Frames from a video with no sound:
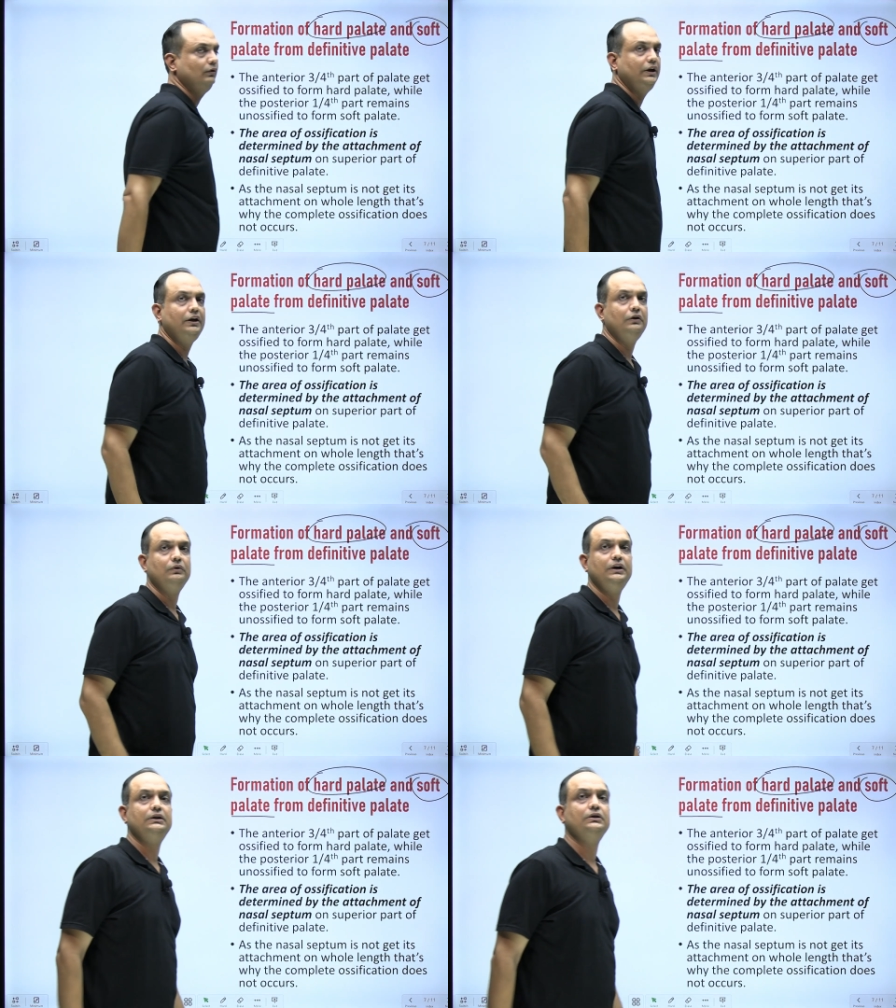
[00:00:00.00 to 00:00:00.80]
you
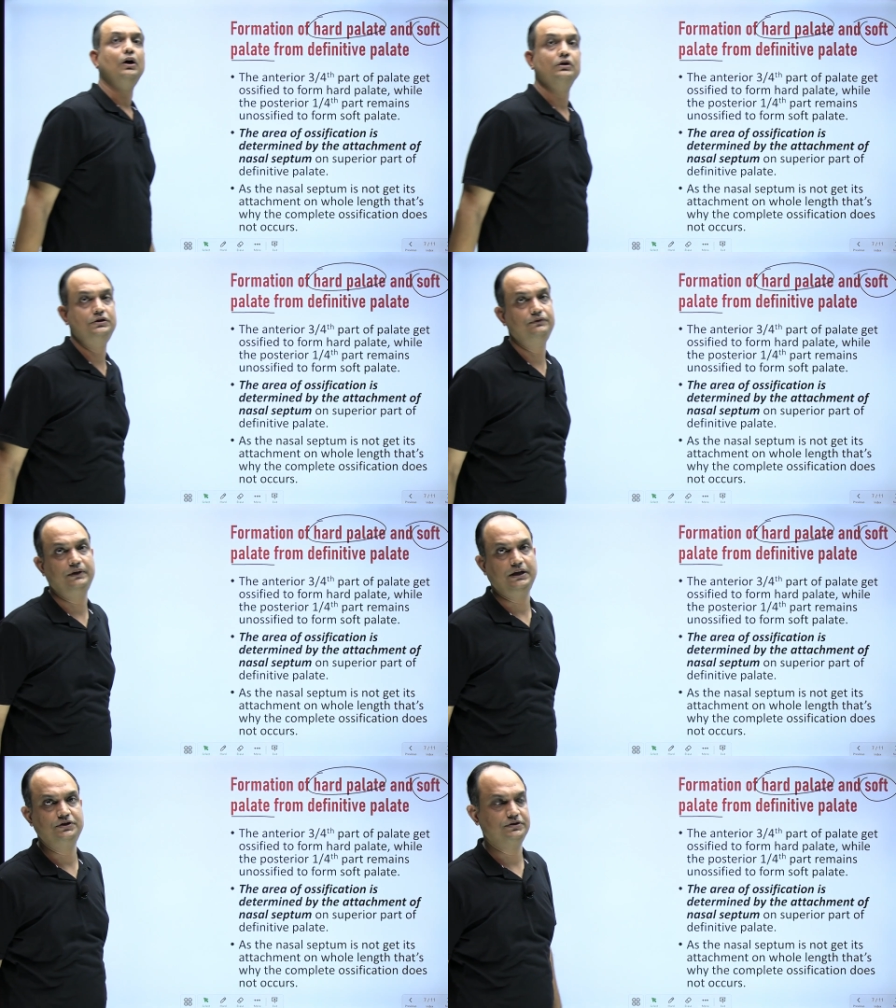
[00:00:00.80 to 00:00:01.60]
need the
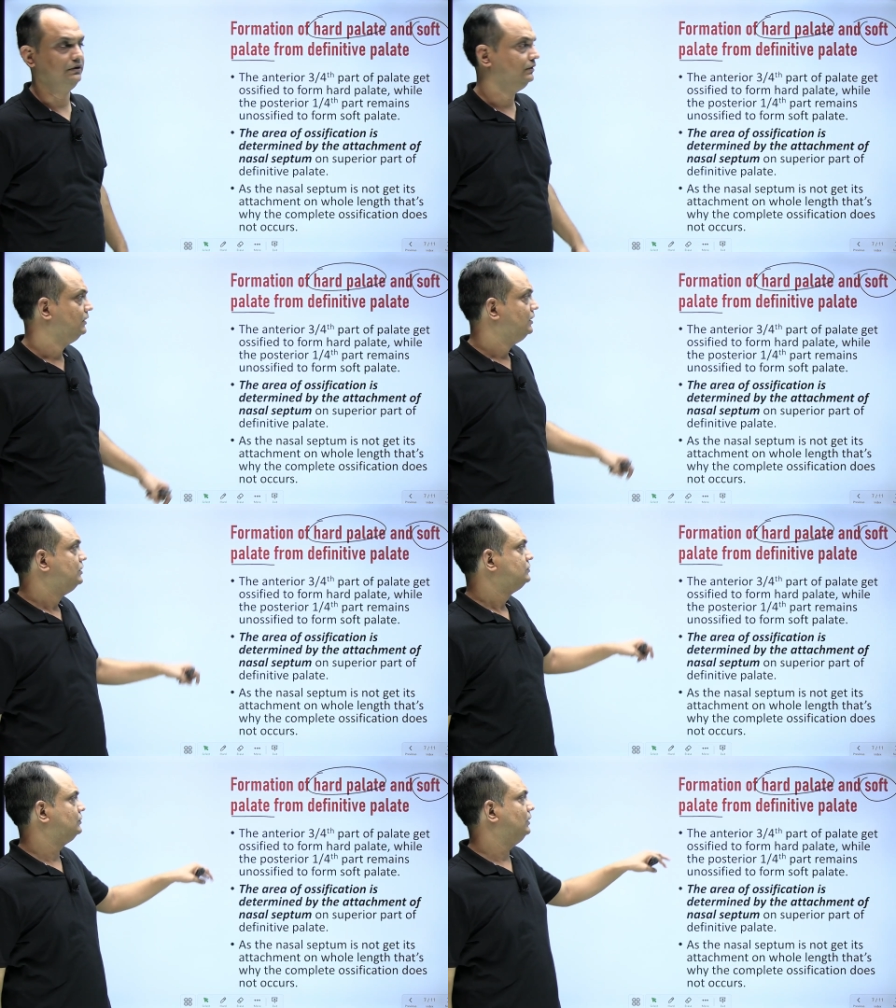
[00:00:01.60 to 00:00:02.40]
ossification.
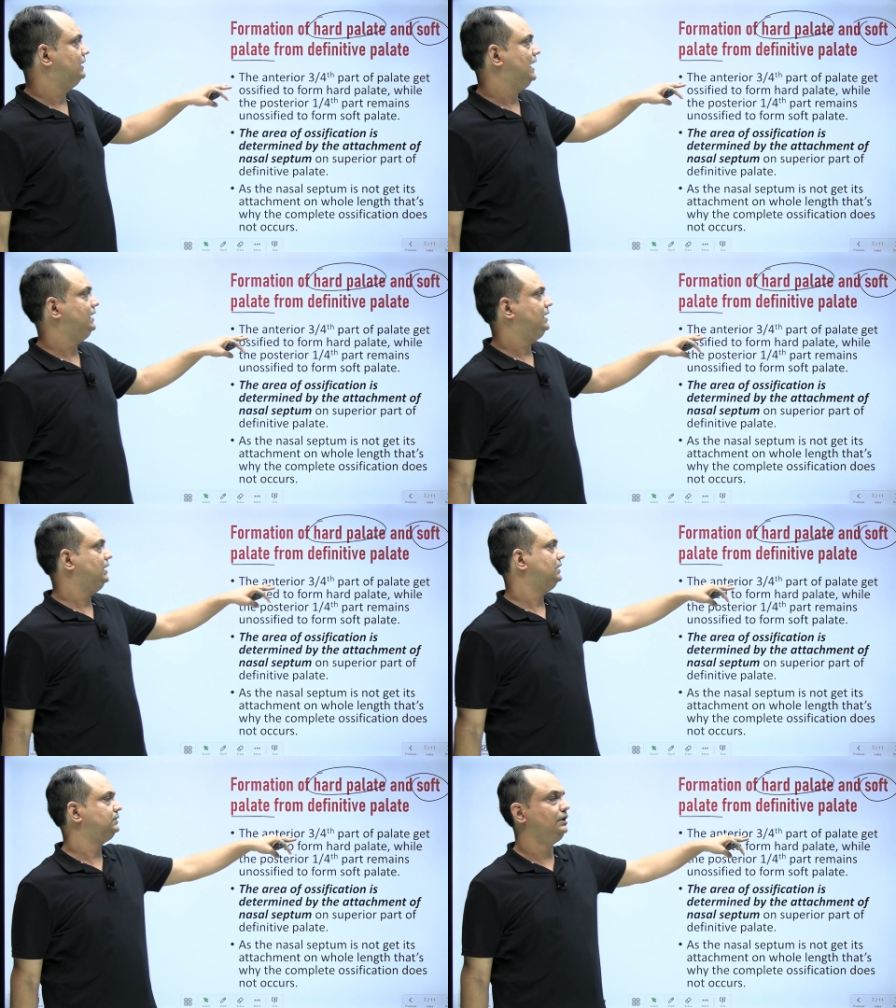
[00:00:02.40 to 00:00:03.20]
So the
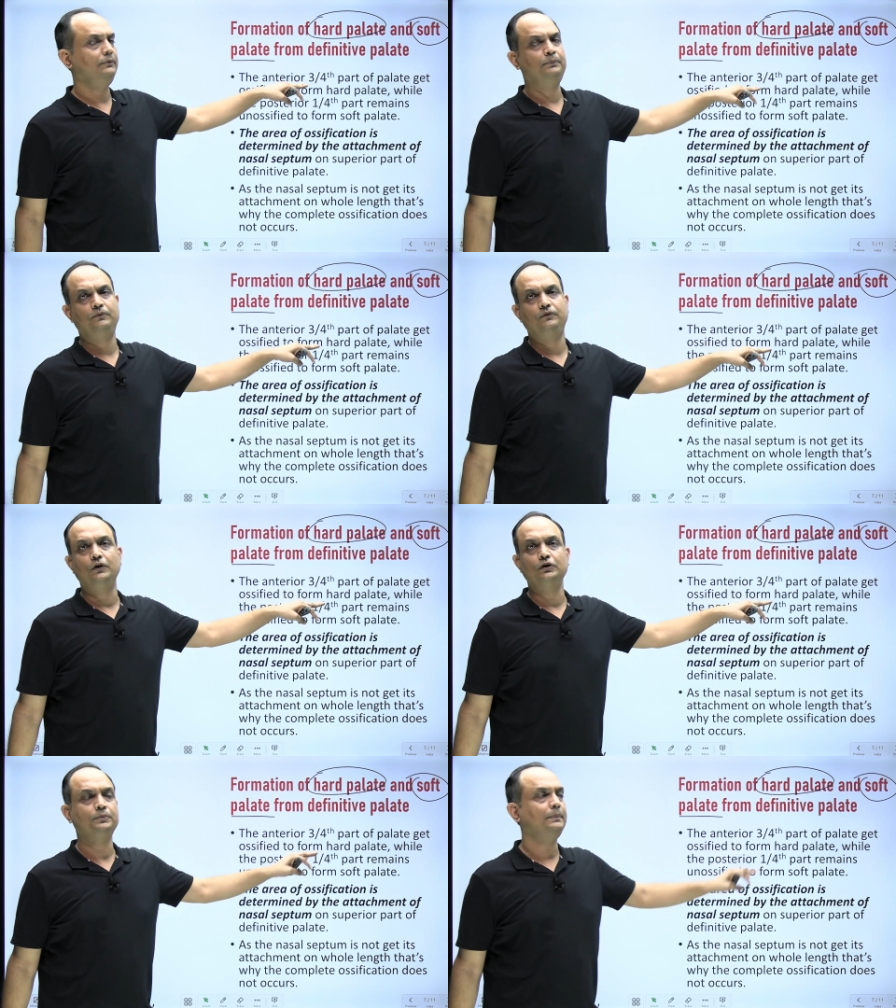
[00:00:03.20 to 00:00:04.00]
anterior
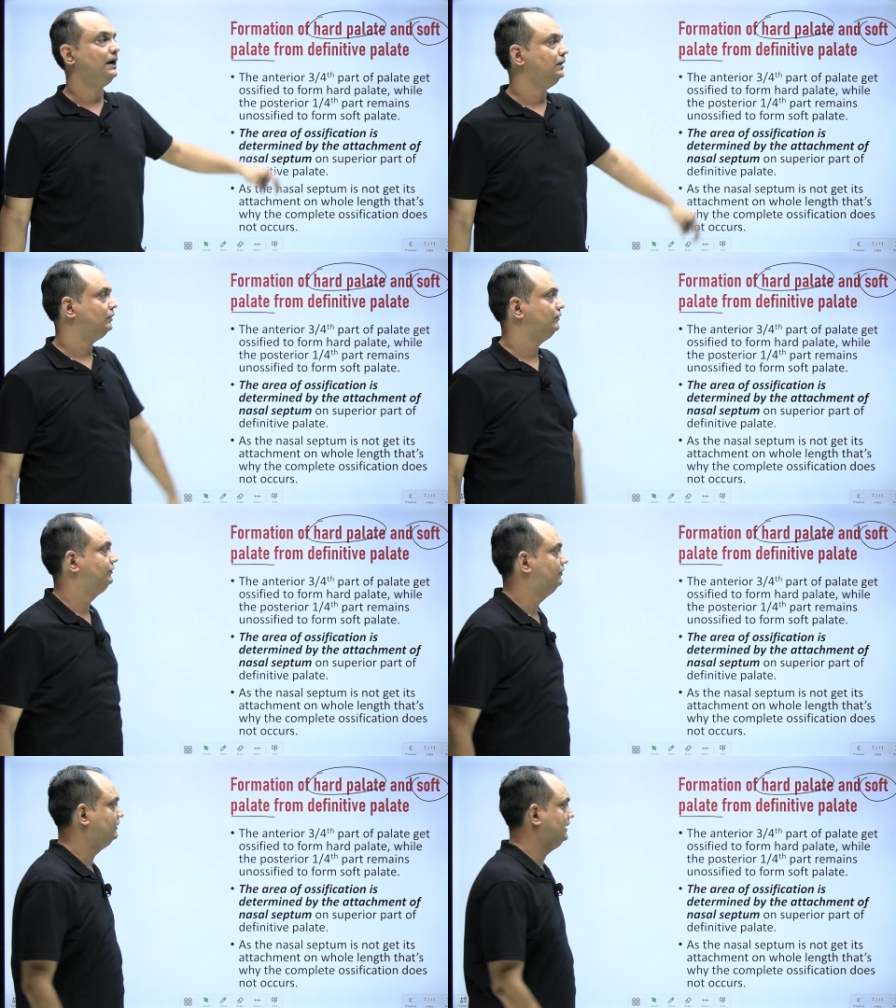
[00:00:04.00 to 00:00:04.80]
3/4 part
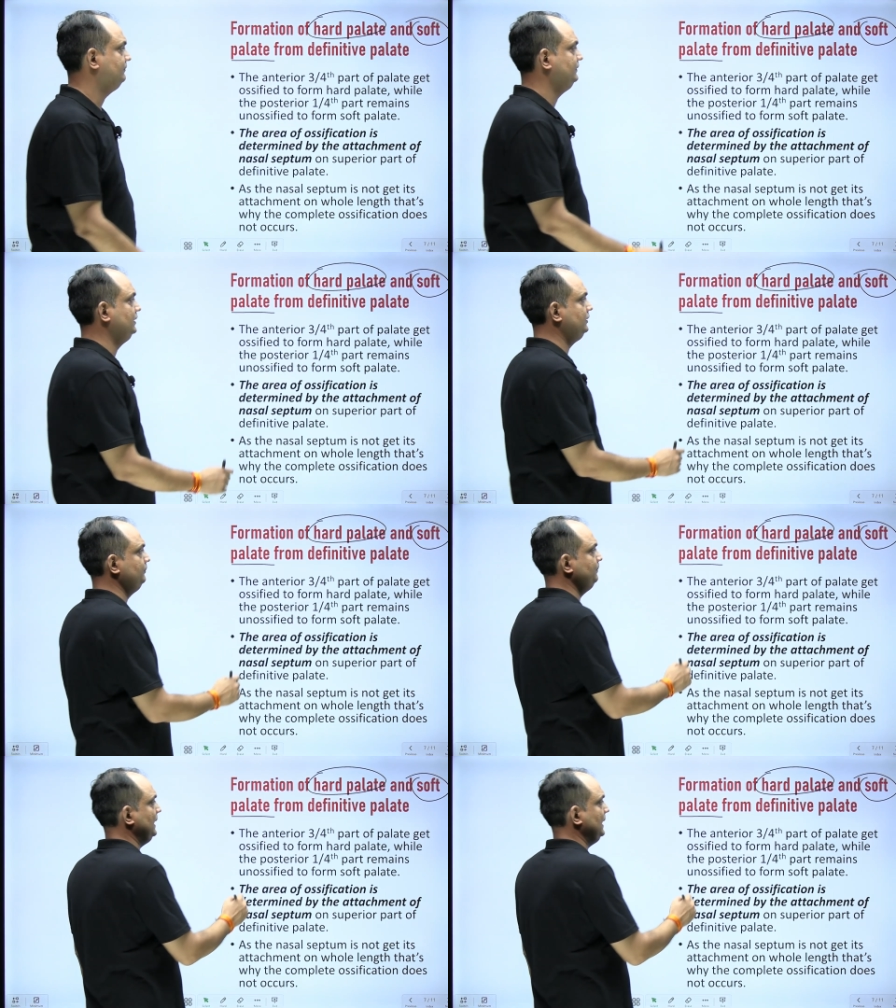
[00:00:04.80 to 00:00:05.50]
of your definitive